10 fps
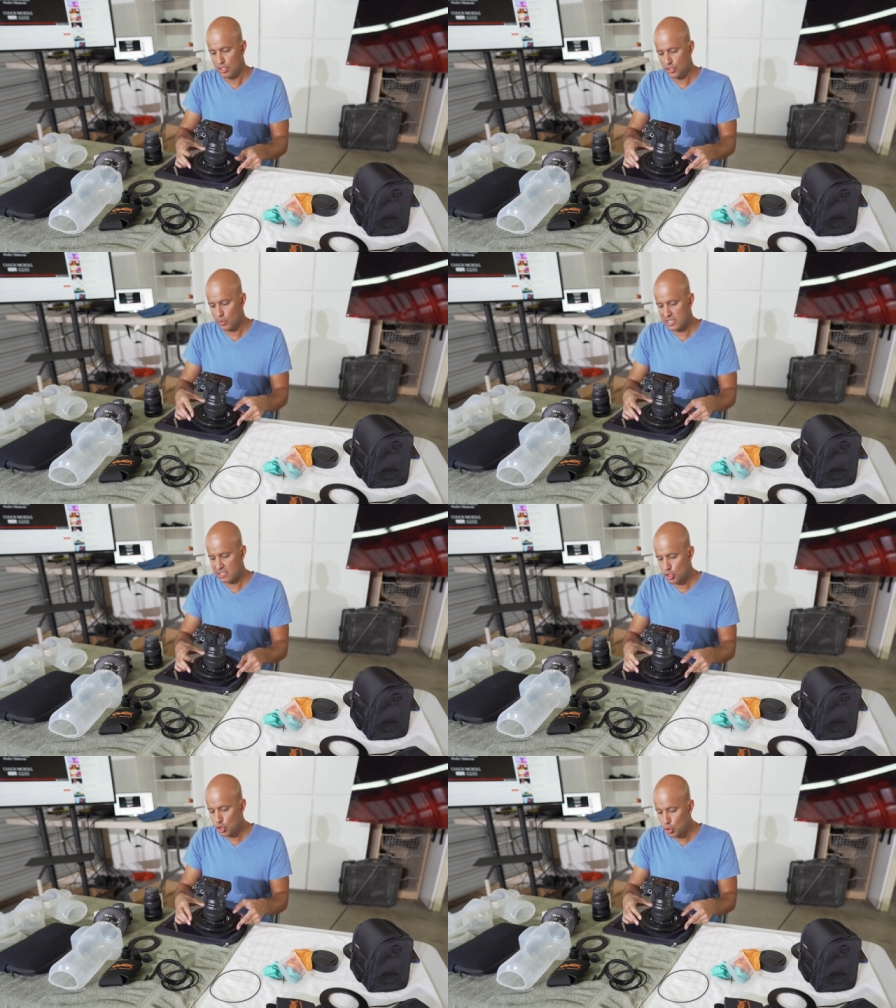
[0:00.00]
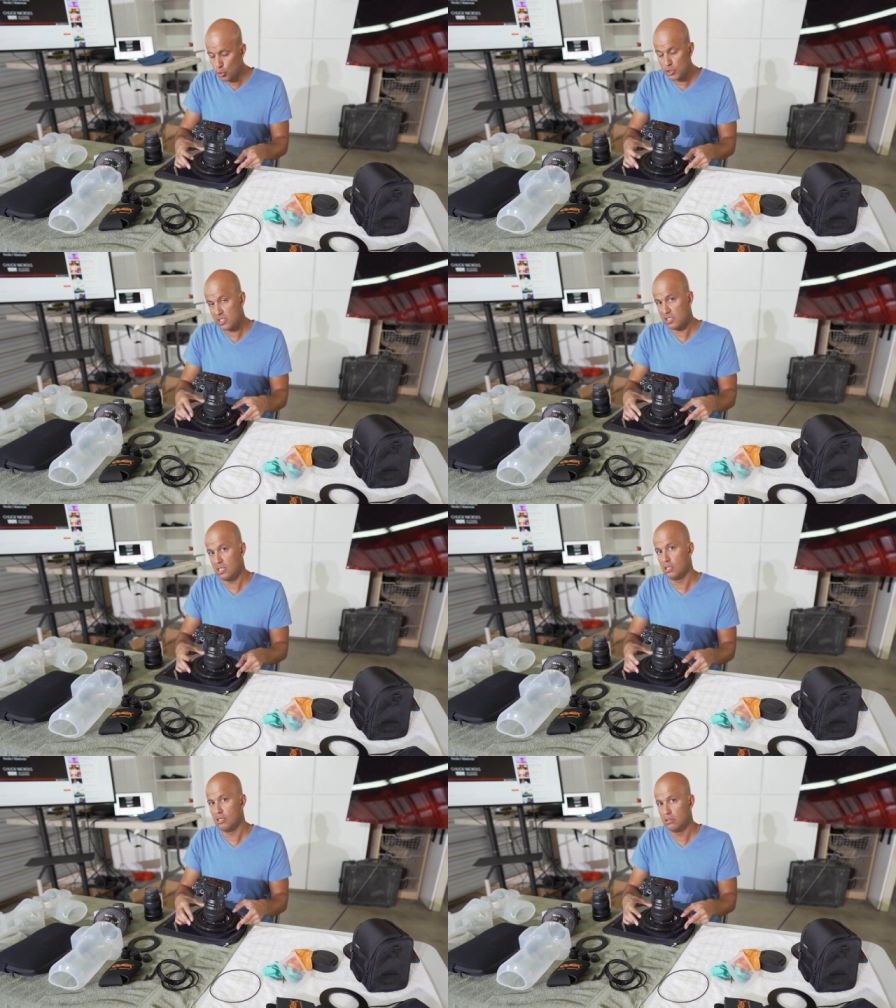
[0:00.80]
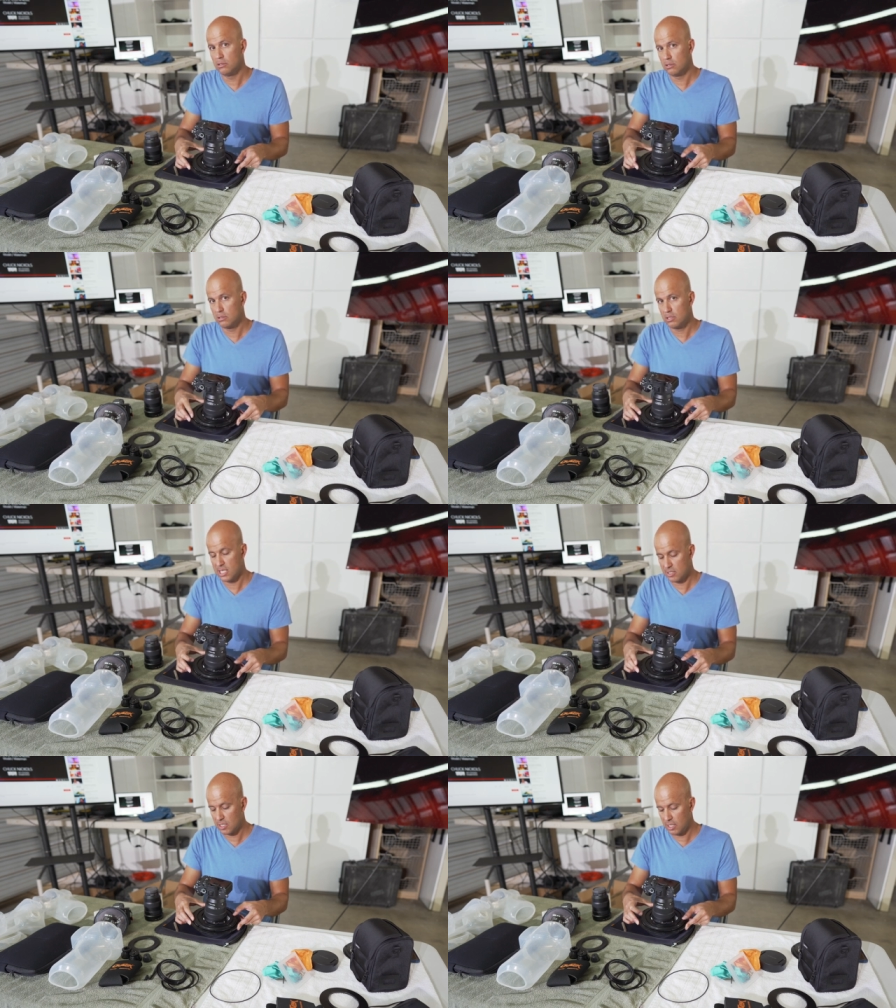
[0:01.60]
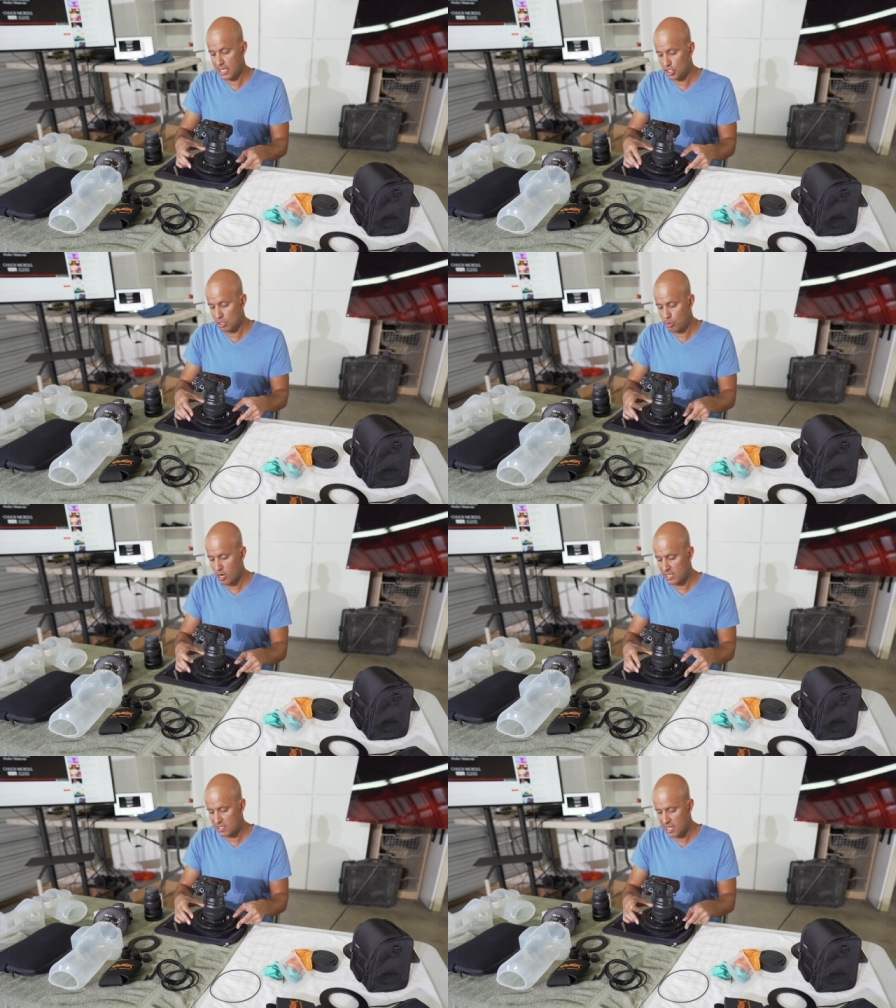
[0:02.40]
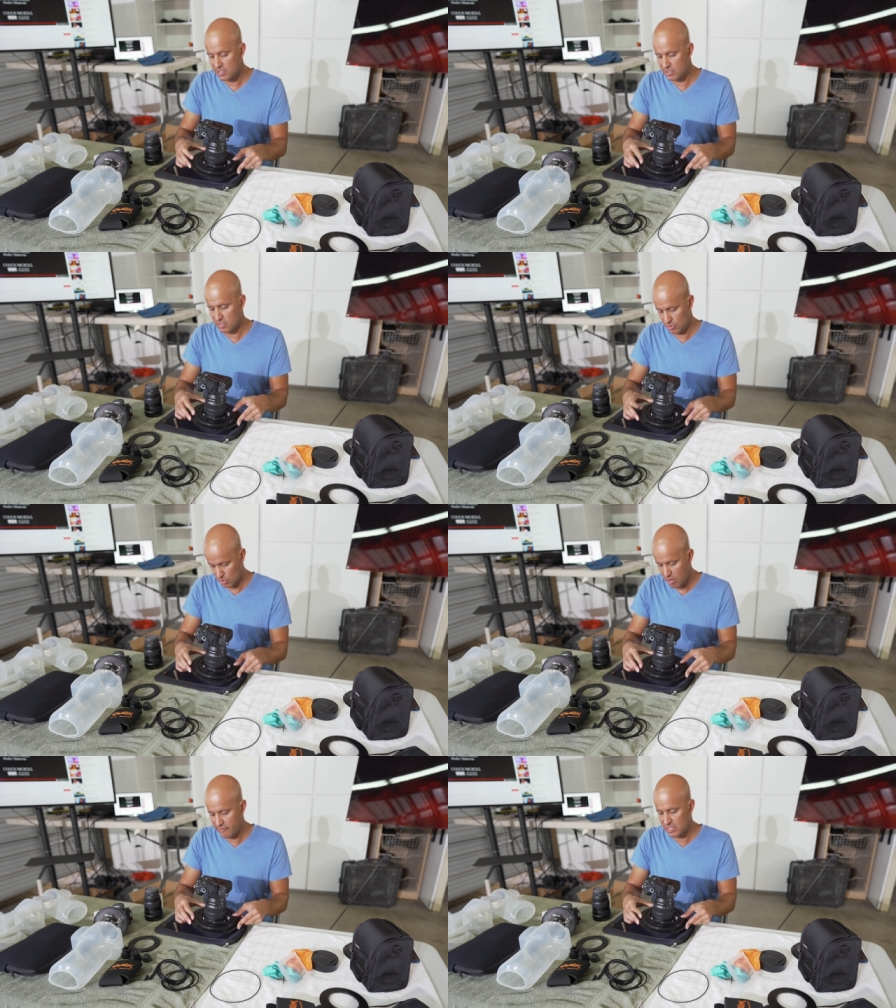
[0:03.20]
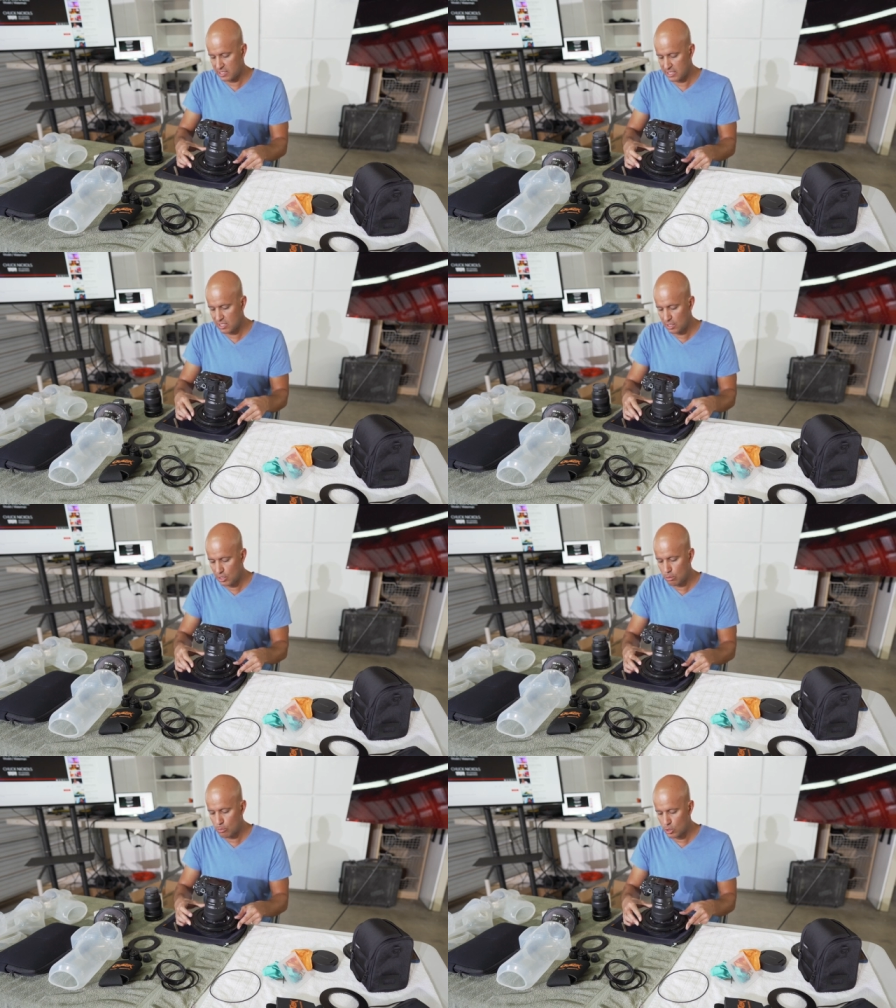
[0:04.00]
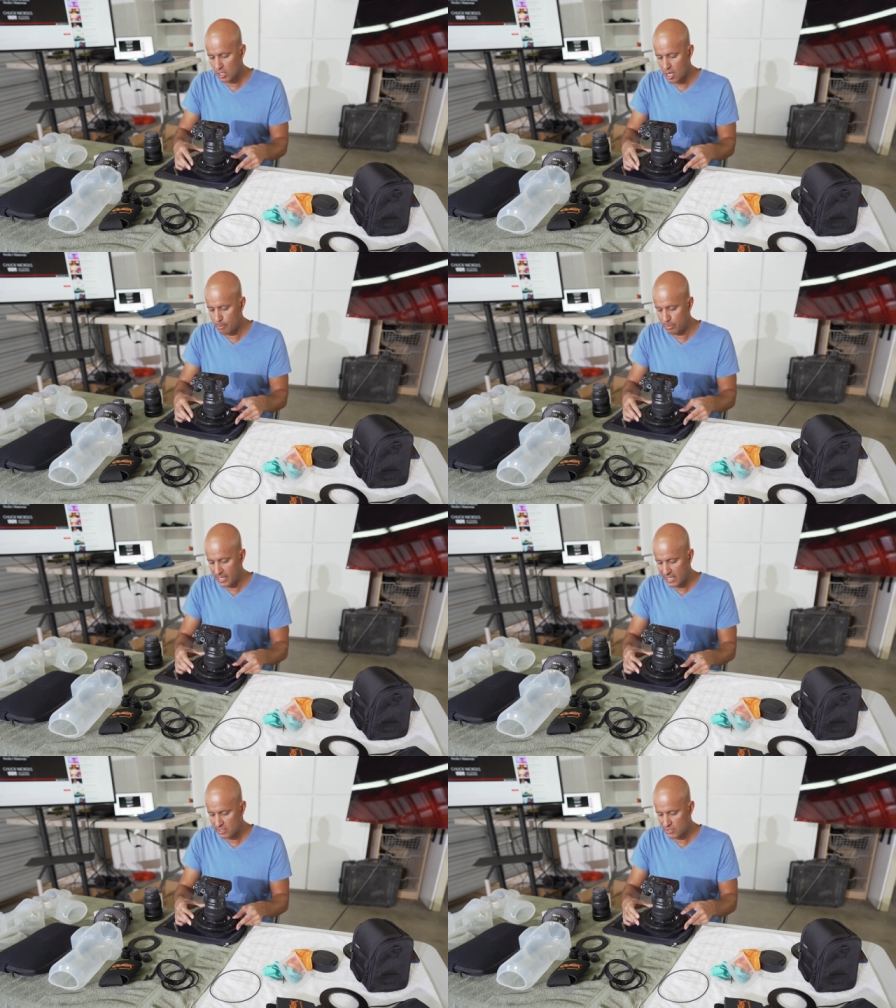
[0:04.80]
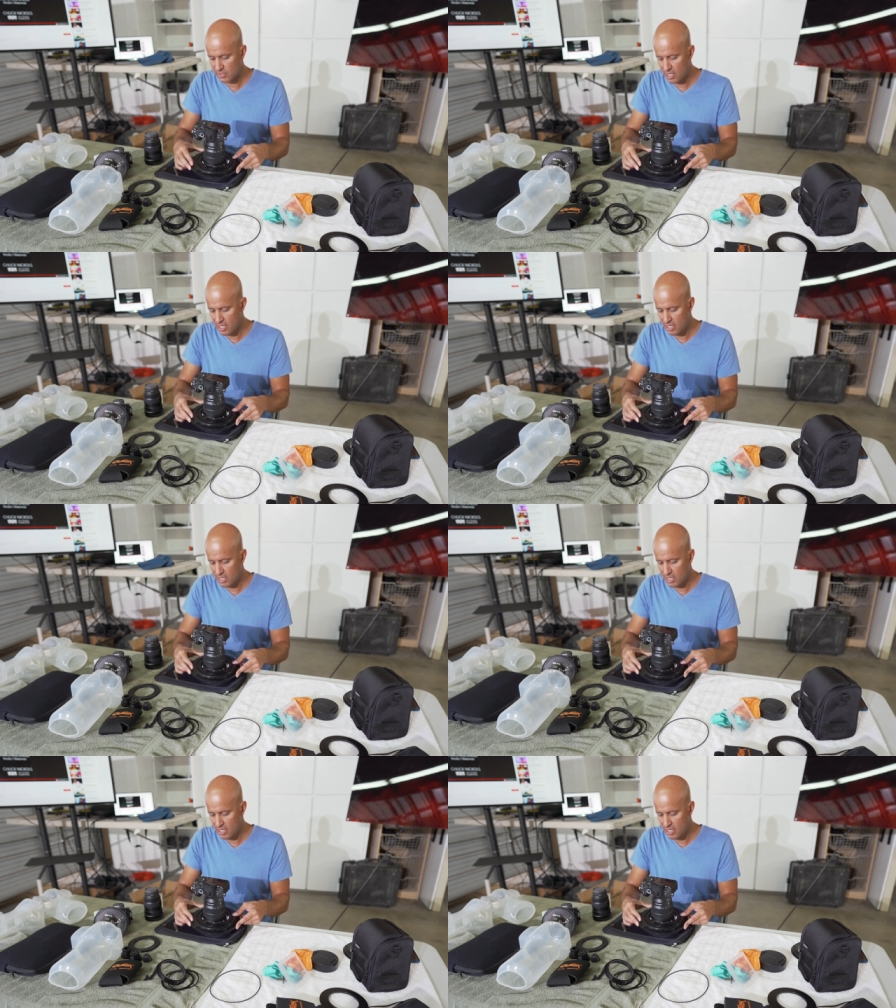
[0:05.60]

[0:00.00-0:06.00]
So it's a two seal installation process. So obviously it's a little more complex